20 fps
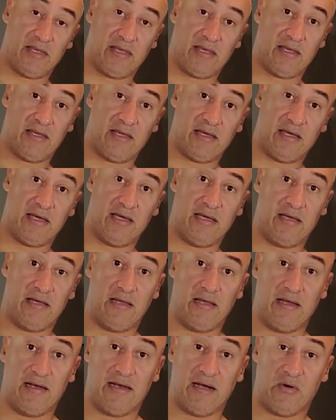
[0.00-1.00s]
Okay.
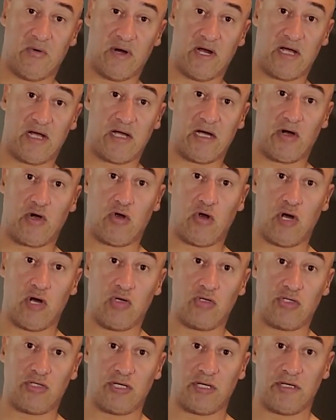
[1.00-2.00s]
Now when I go
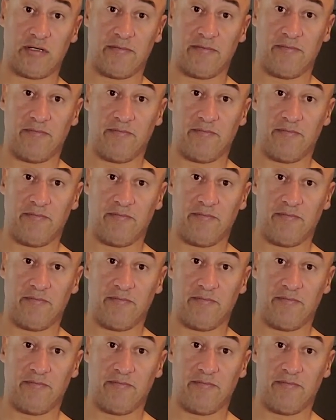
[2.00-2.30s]
closer,